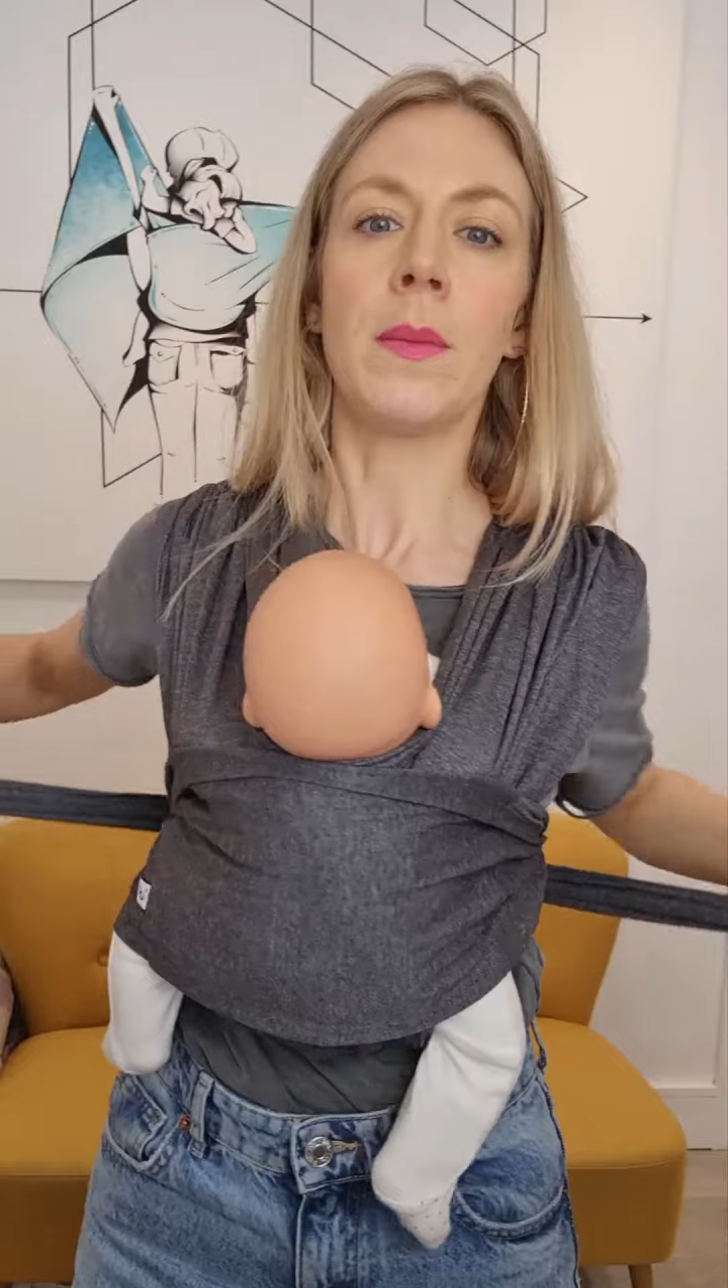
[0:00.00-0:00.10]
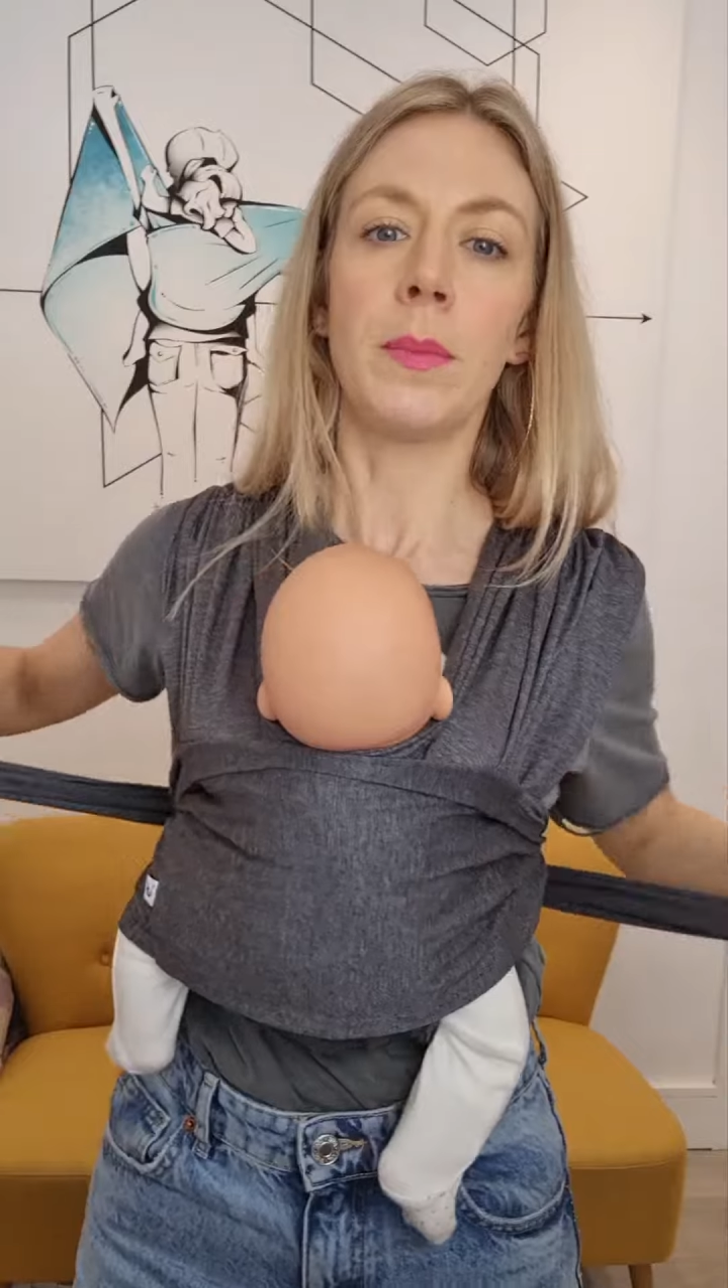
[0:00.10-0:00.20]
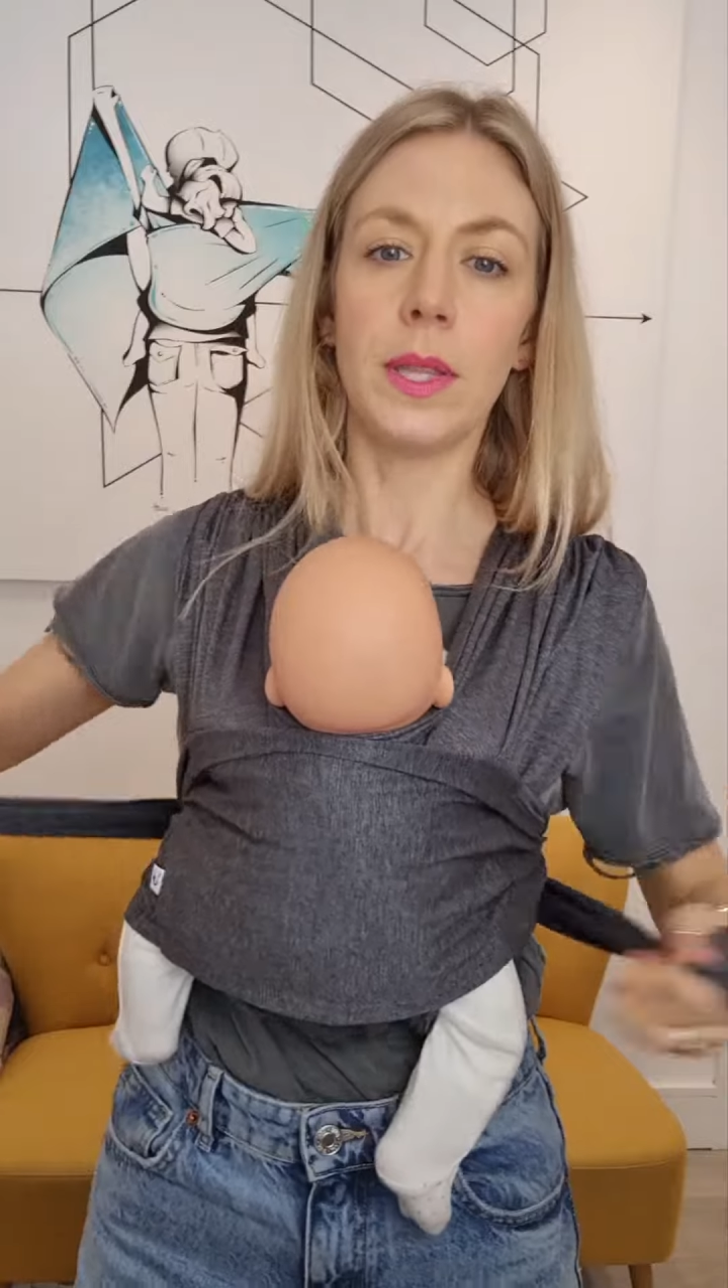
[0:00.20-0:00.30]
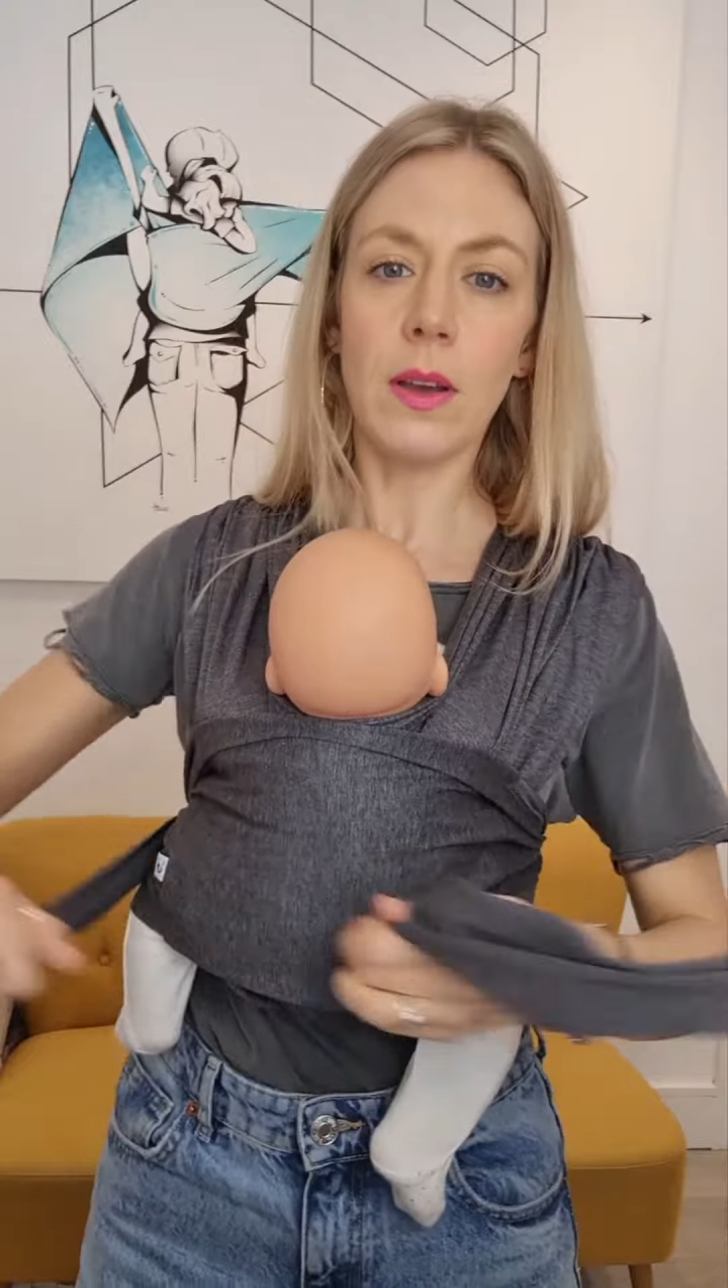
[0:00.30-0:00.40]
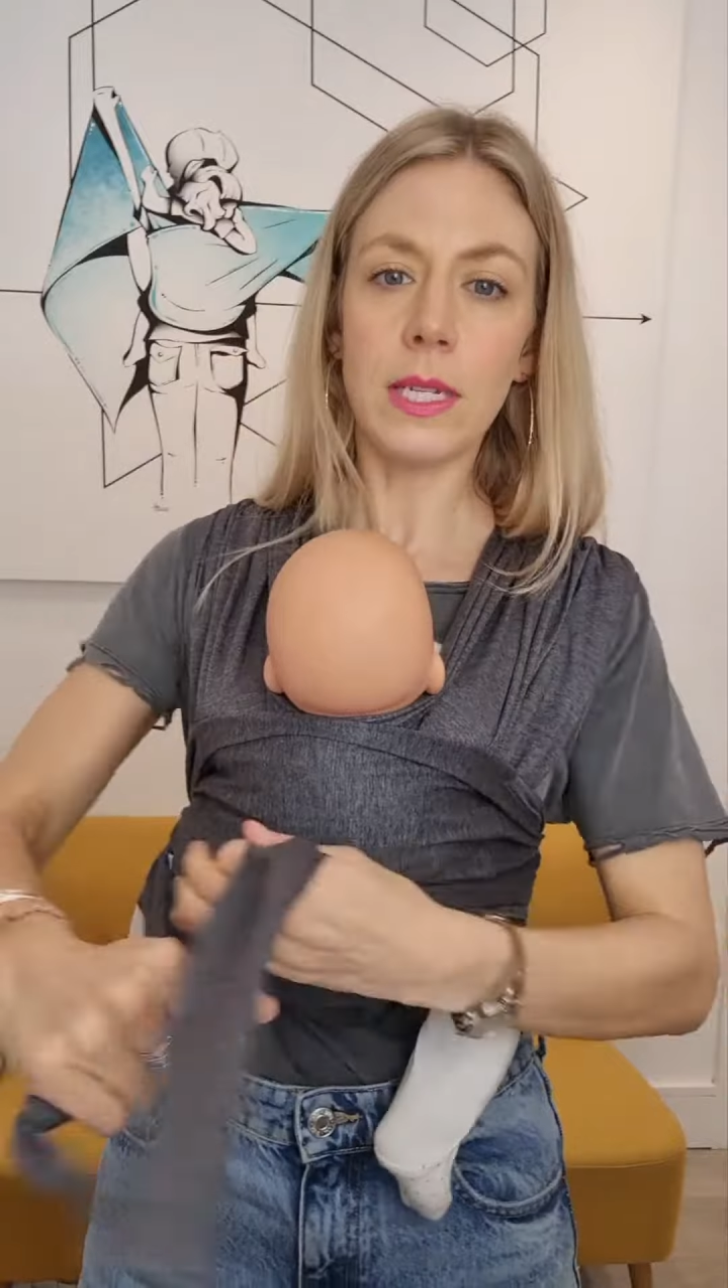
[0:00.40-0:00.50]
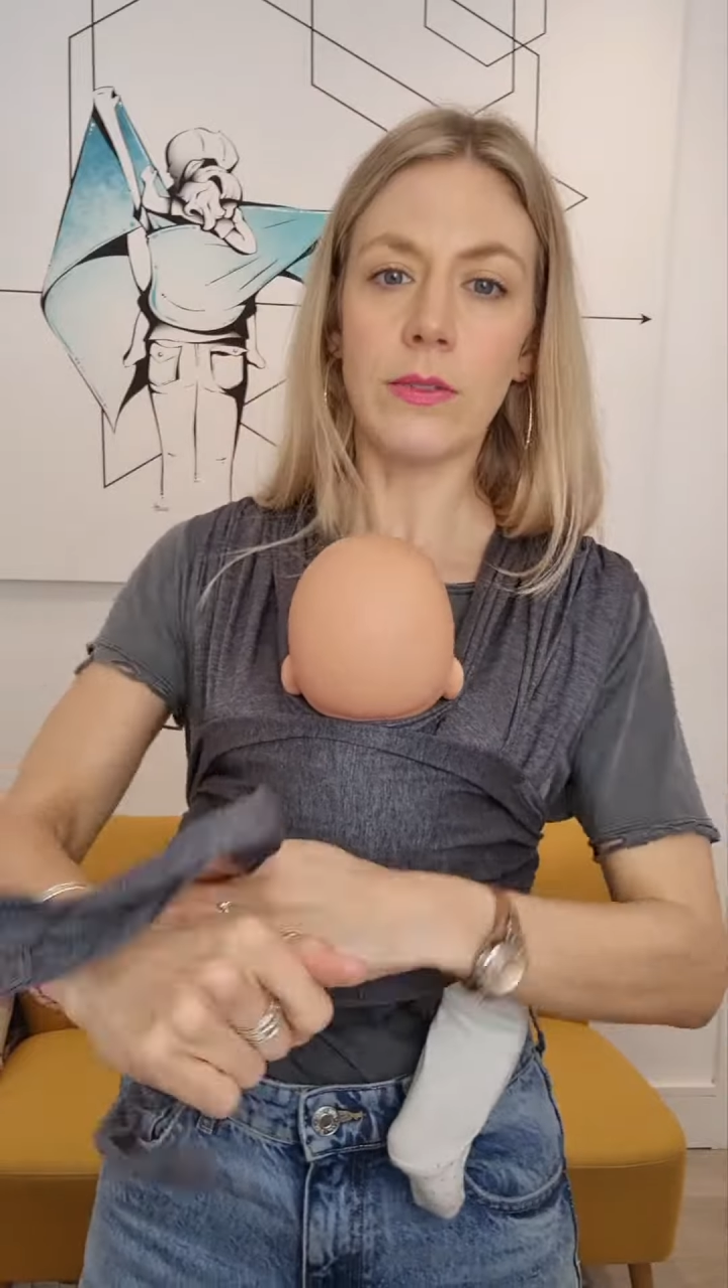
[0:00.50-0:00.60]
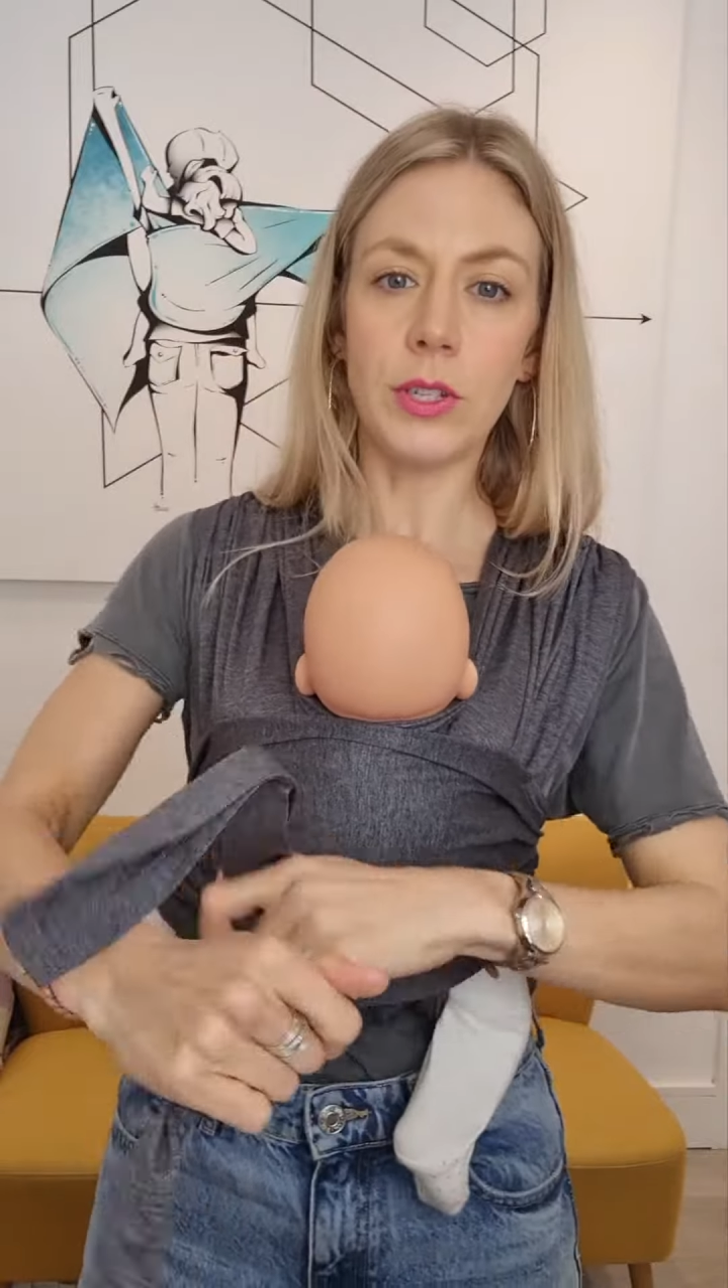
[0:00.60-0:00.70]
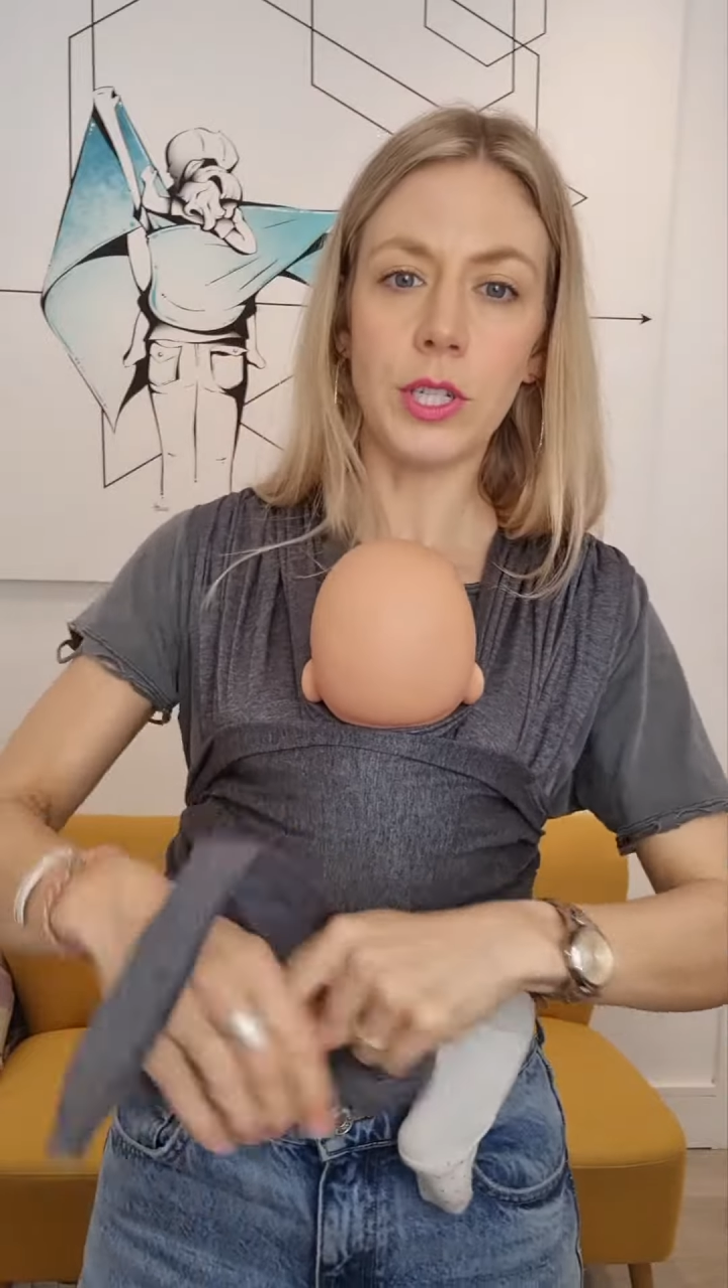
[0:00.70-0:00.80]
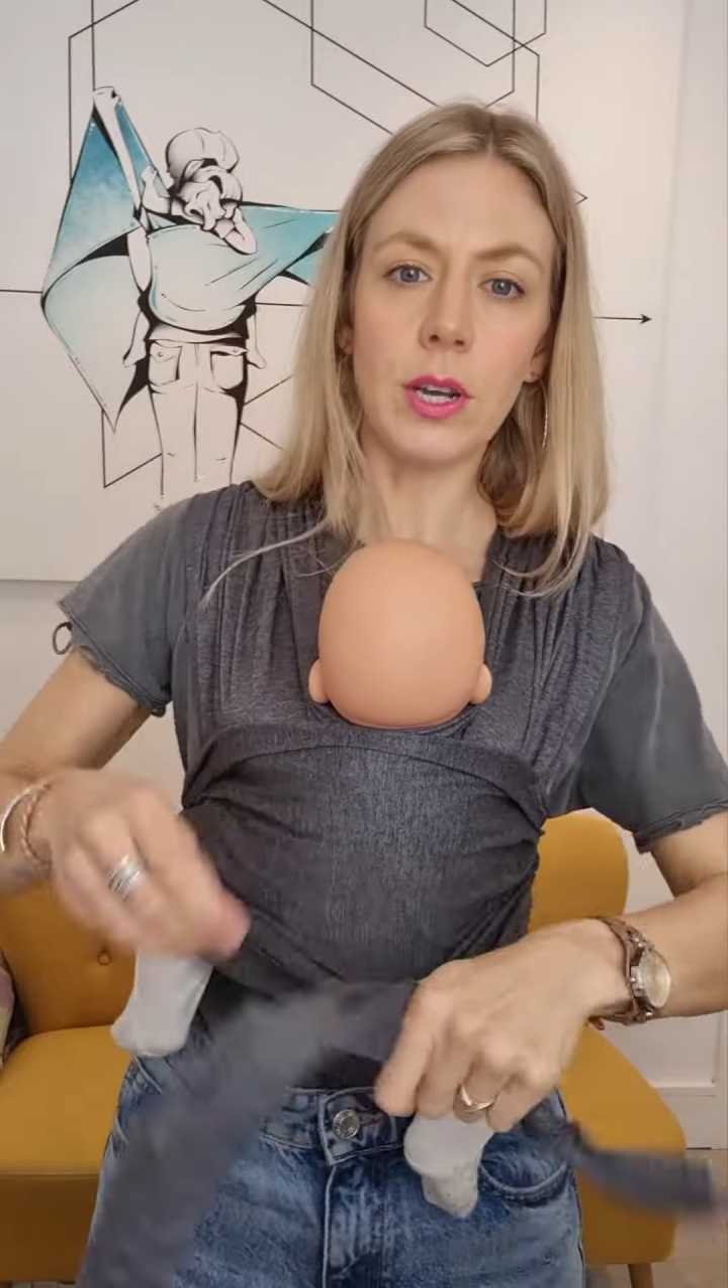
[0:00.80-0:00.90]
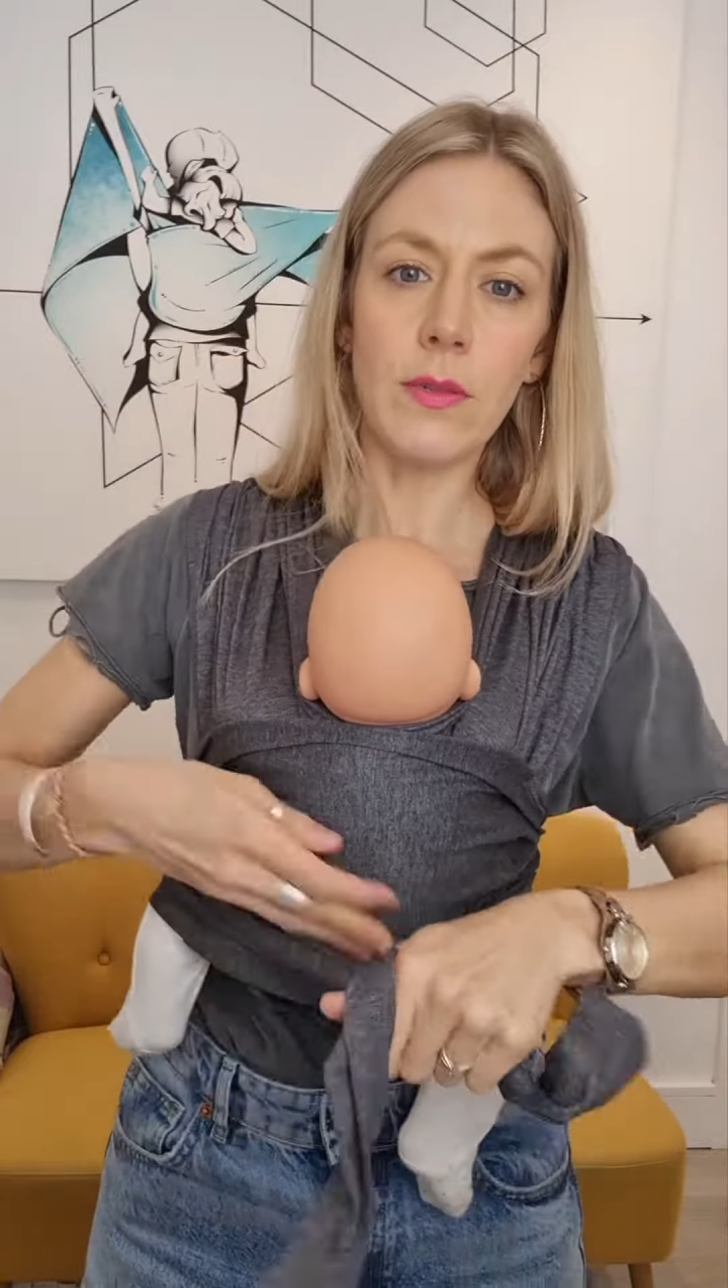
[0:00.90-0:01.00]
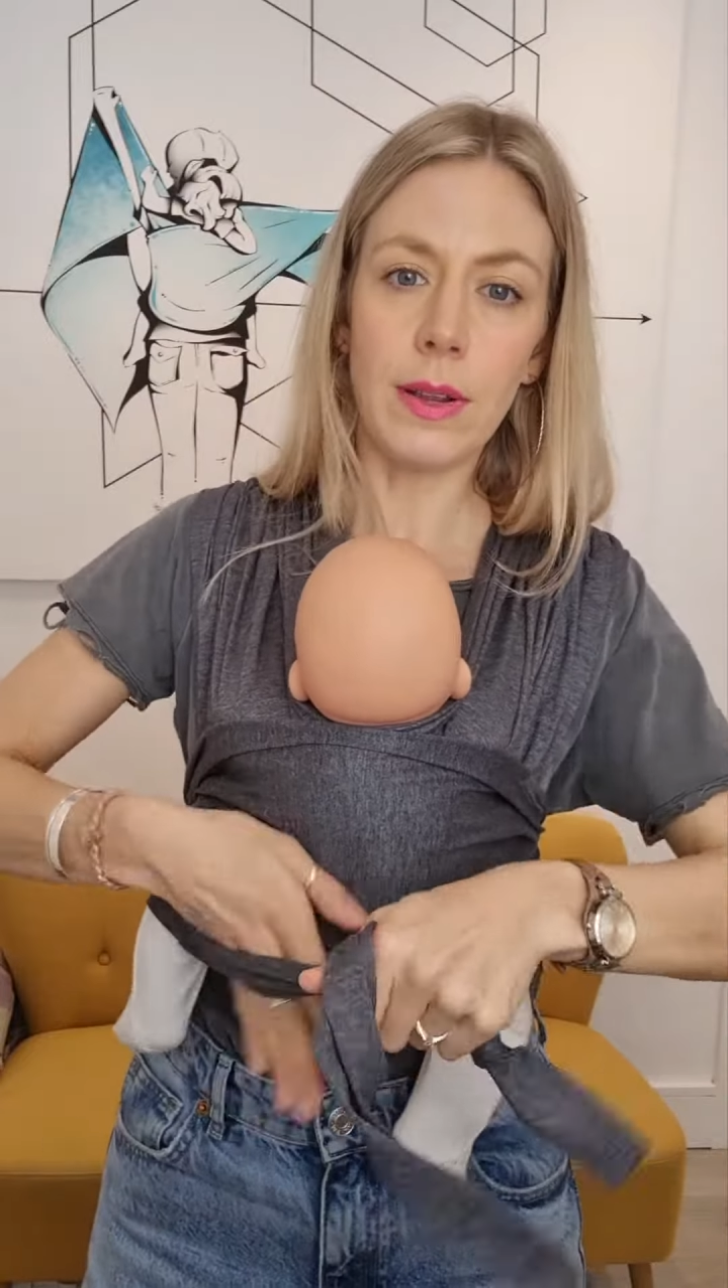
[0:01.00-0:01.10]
but the idea is you tie